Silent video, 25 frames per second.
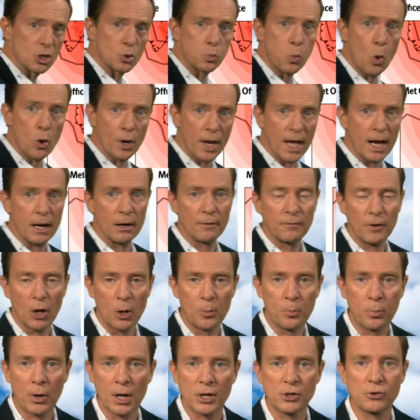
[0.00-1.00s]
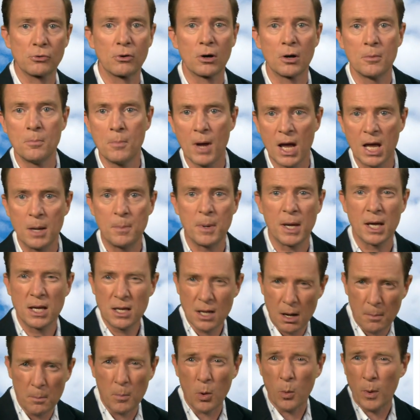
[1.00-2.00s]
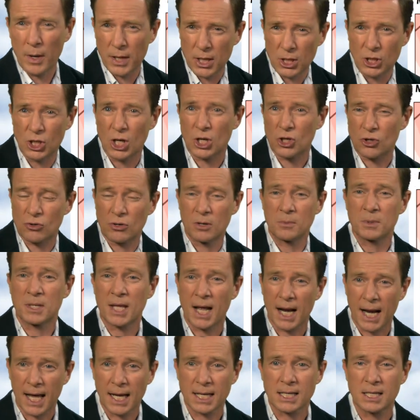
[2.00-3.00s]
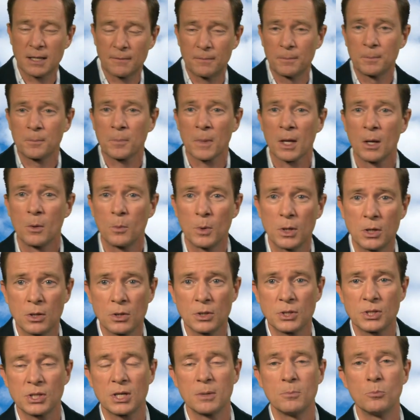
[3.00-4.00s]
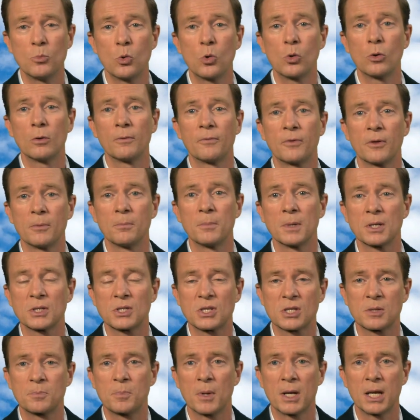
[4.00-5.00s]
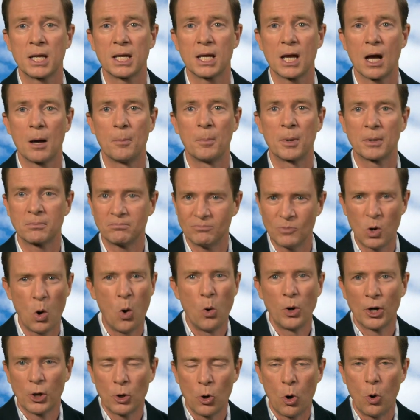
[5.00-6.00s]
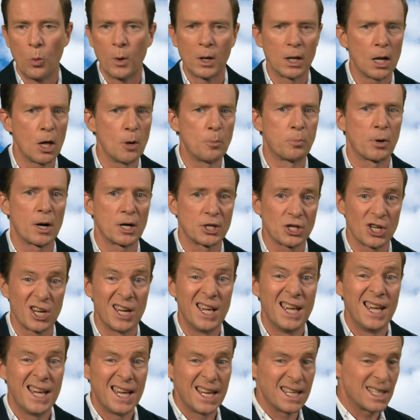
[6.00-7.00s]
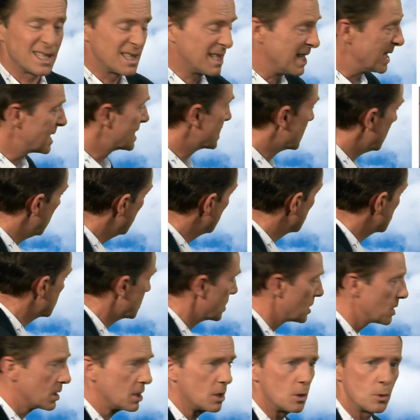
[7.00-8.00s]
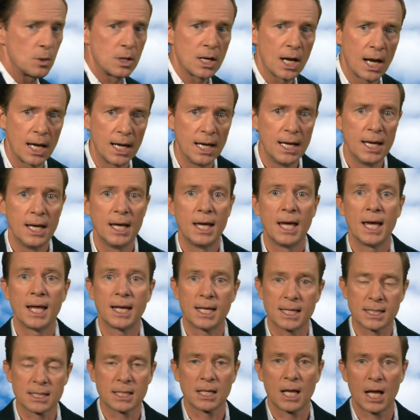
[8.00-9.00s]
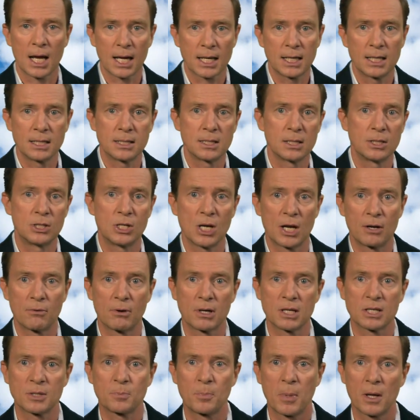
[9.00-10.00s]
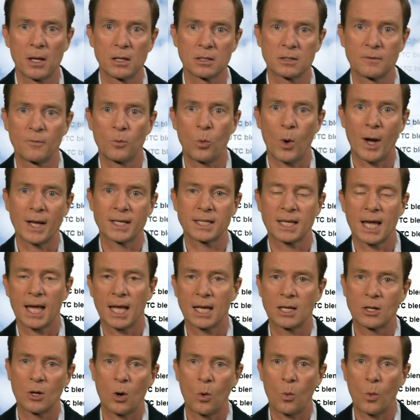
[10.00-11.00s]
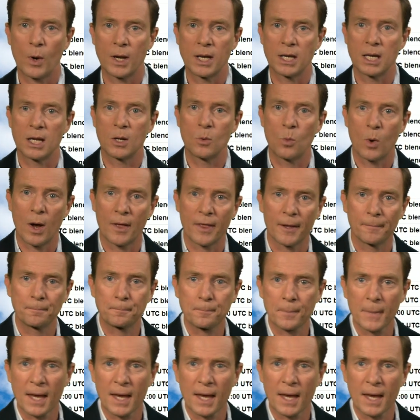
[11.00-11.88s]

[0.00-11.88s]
just one area of low pressure, or it may be a number. When the jet stream's that active, we could see more of them spinning up. But all in all, well, low pressure is this close to the UK, it is likely to generate spells of wet and windy weather.